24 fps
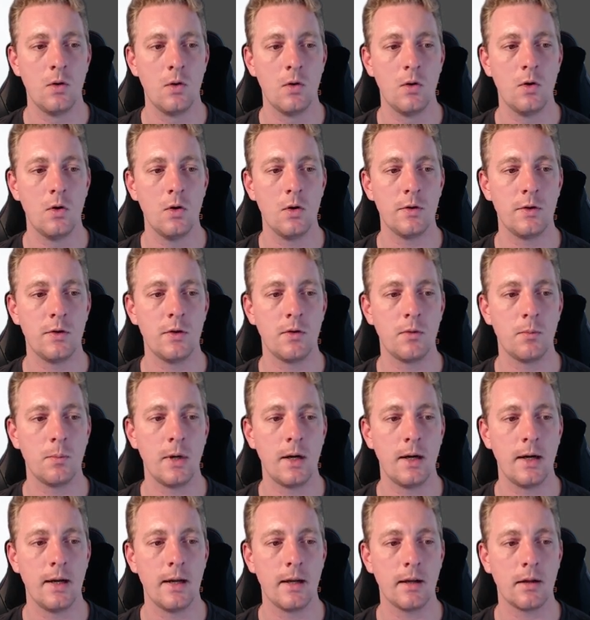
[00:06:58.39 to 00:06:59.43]
or just
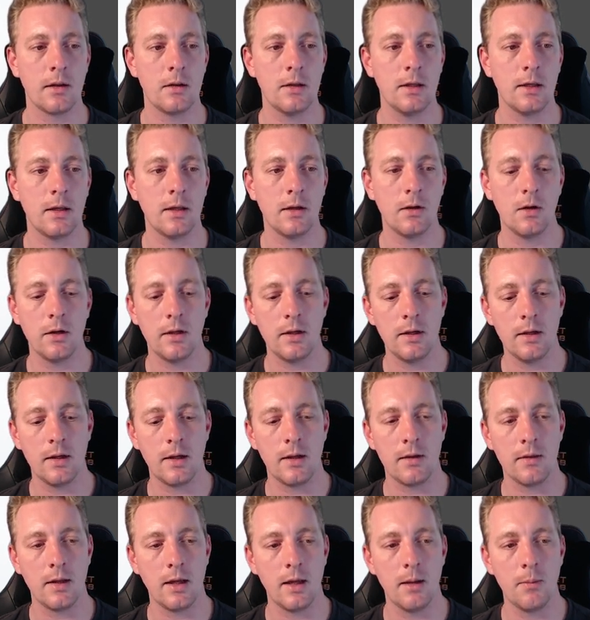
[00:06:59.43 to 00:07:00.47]
by clicking on it
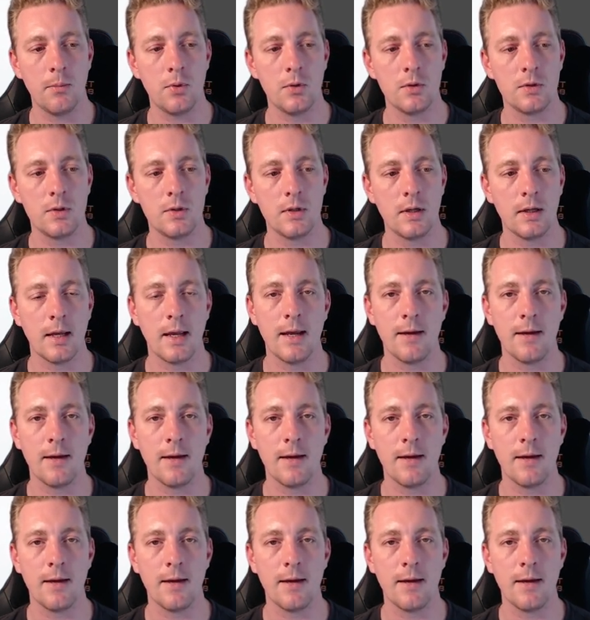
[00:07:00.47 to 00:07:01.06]
and then pushing